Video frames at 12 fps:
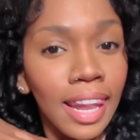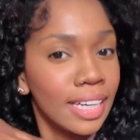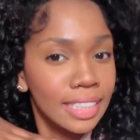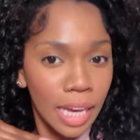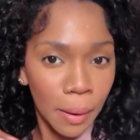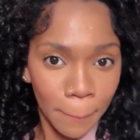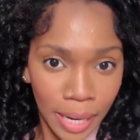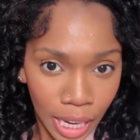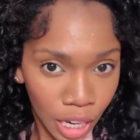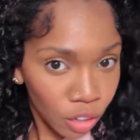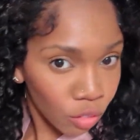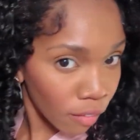looks like my
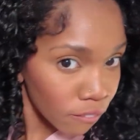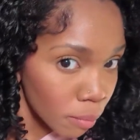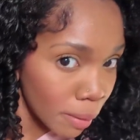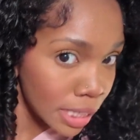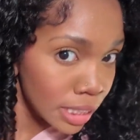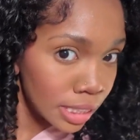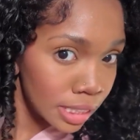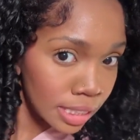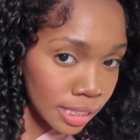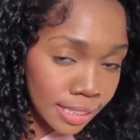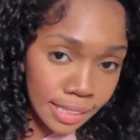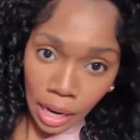hair growing from my
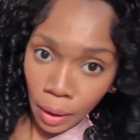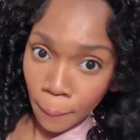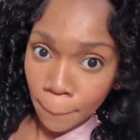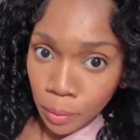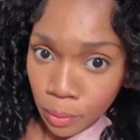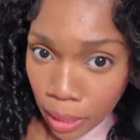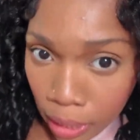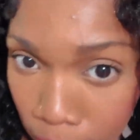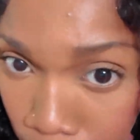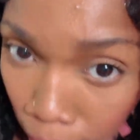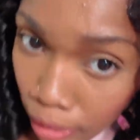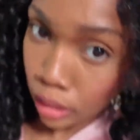scalp. Okay,
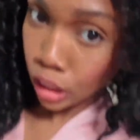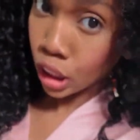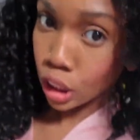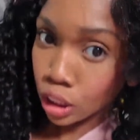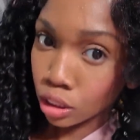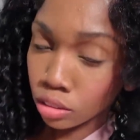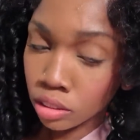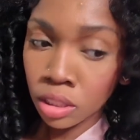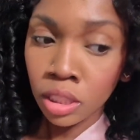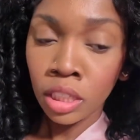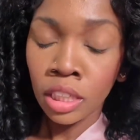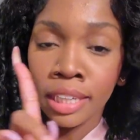that girl.
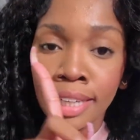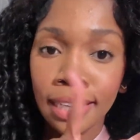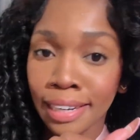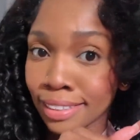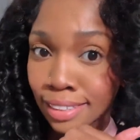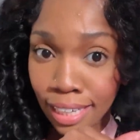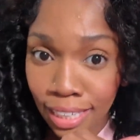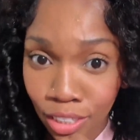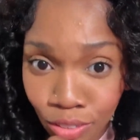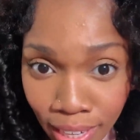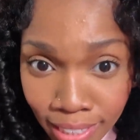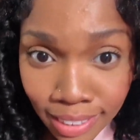And now it's time to get
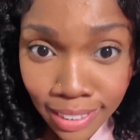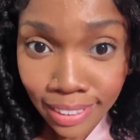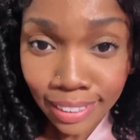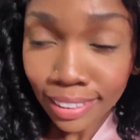dressed.